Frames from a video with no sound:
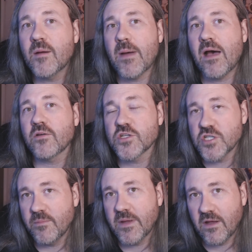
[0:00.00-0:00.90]
about
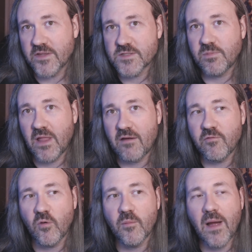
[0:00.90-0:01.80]
jumping on this platform,